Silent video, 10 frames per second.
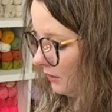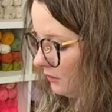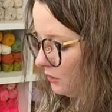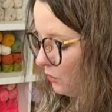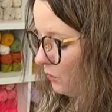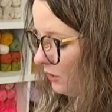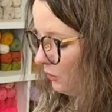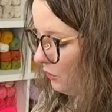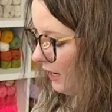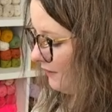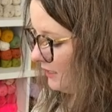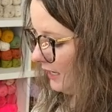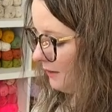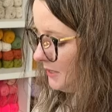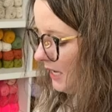So you don't have to
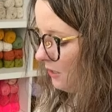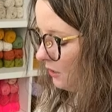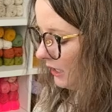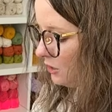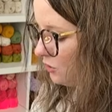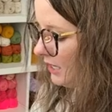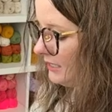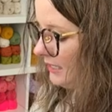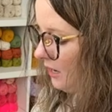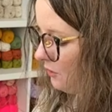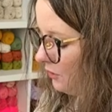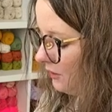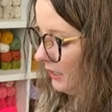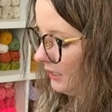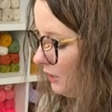get upset or get stressed out or
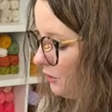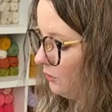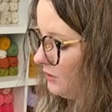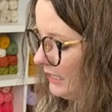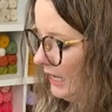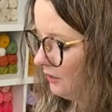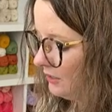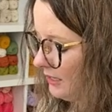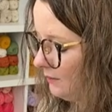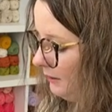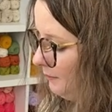think that you're losing out on something,